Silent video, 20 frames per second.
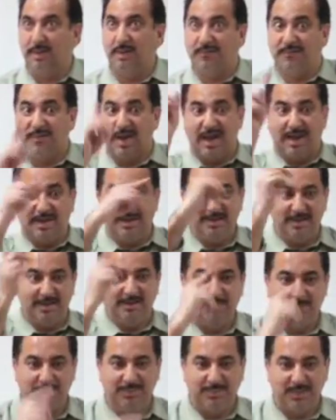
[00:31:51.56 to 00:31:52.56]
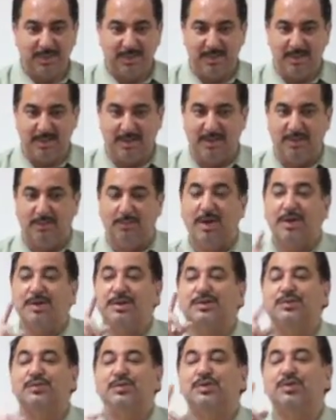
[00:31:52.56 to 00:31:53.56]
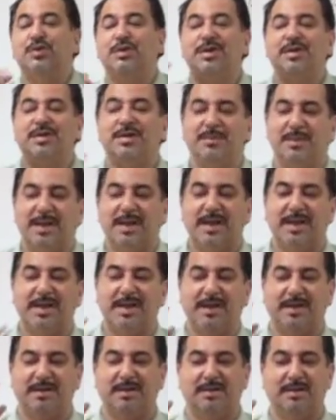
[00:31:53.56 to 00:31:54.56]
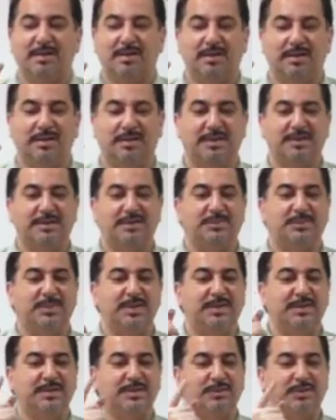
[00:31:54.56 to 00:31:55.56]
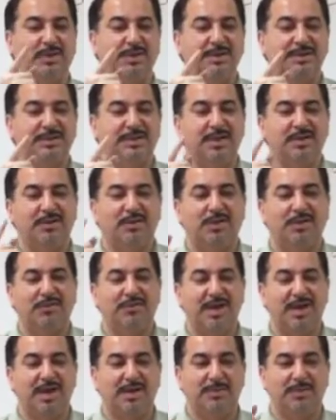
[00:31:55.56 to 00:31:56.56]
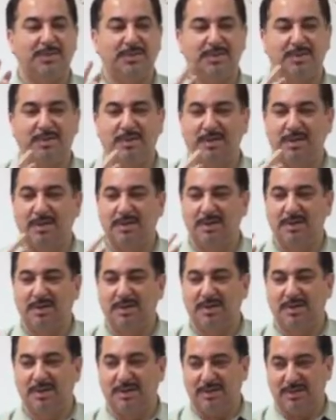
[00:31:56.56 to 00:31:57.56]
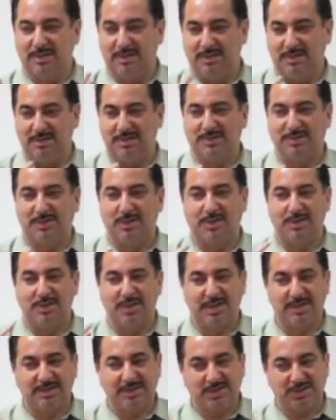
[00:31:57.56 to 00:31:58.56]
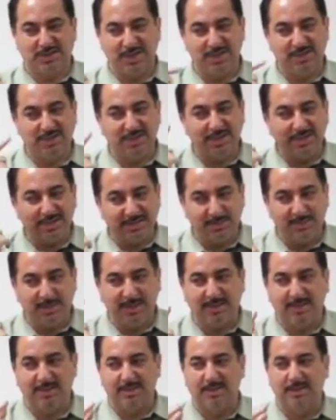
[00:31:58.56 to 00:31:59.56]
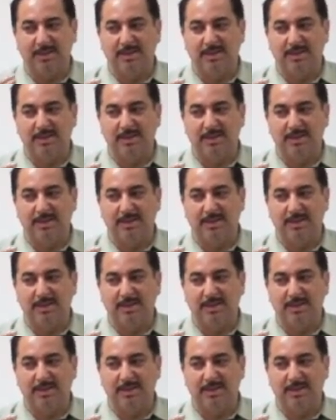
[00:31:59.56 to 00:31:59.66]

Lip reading: fan, when you switch on in the beginning, the speed is constant or variable? So there is a change in speed.